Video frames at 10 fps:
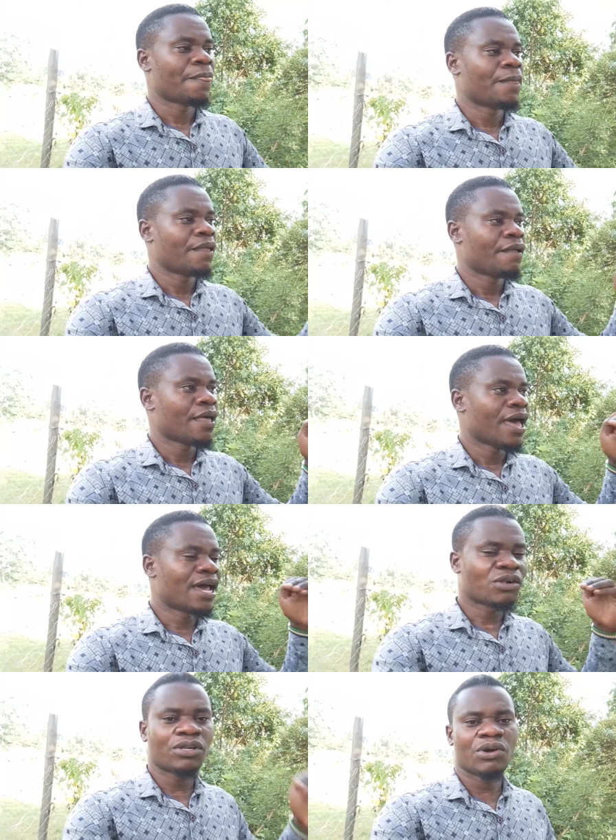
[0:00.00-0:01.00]
i don't
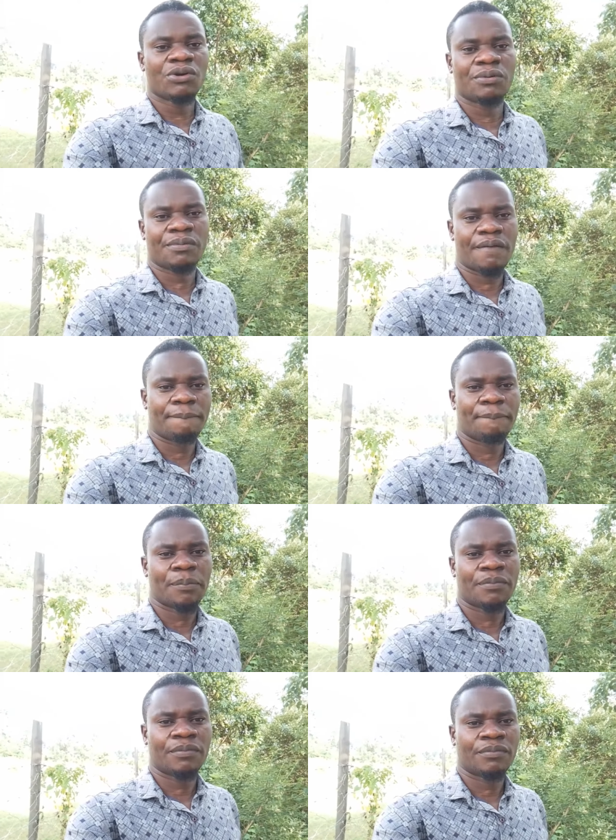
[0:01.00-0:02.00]
know
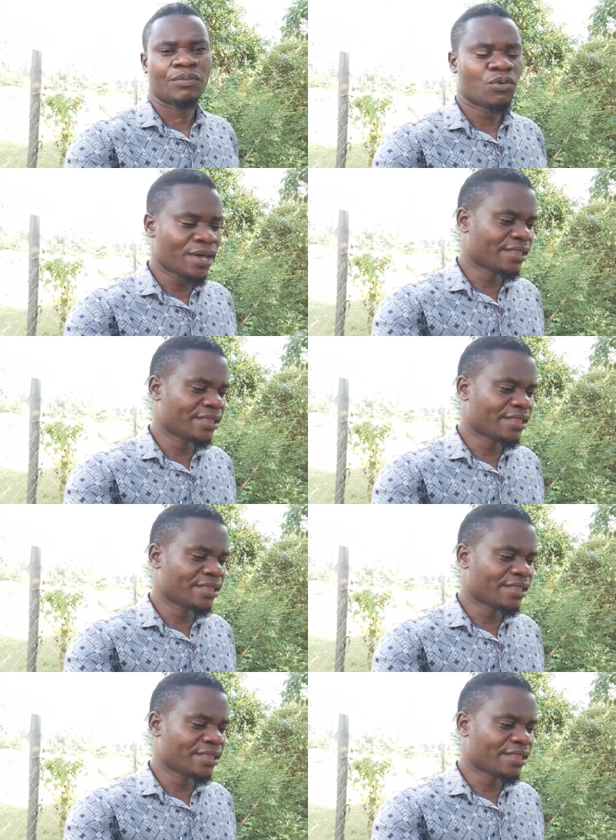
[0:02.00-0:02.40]
whether